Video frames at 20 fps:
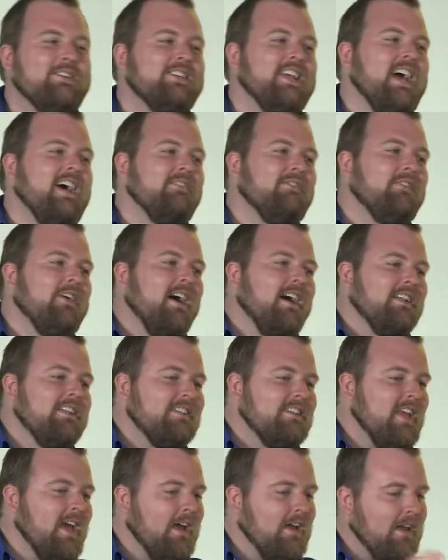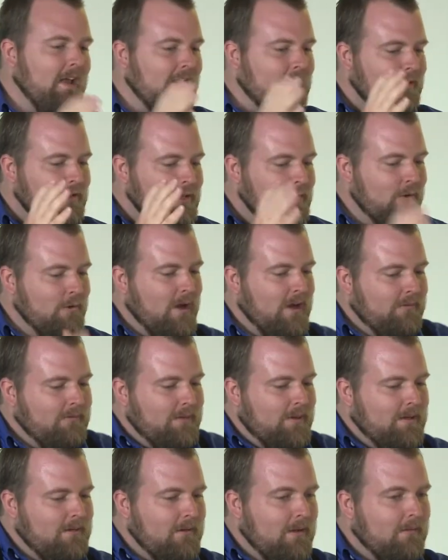Jeff, you have
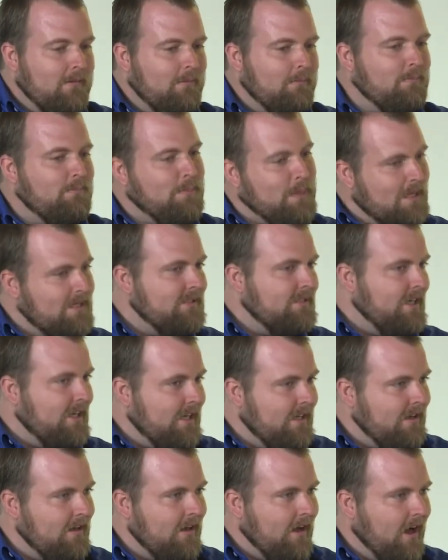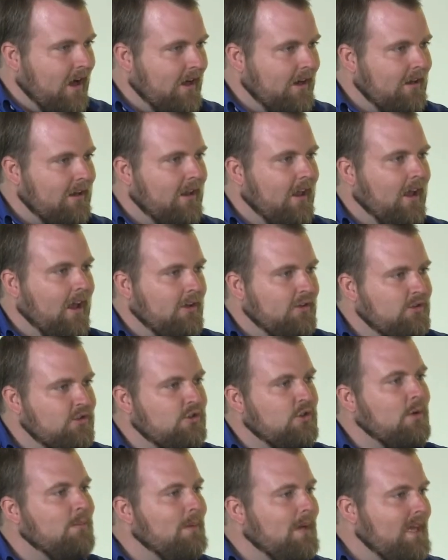been busy on
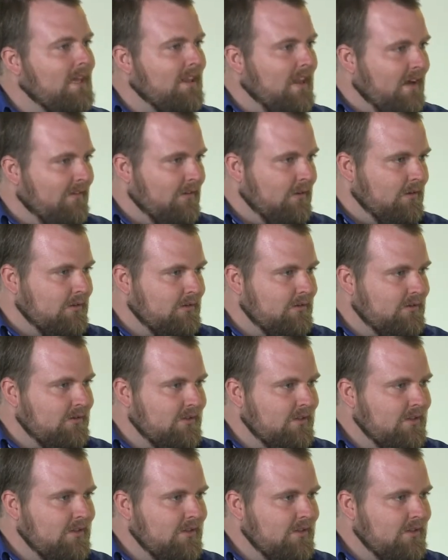so many levels.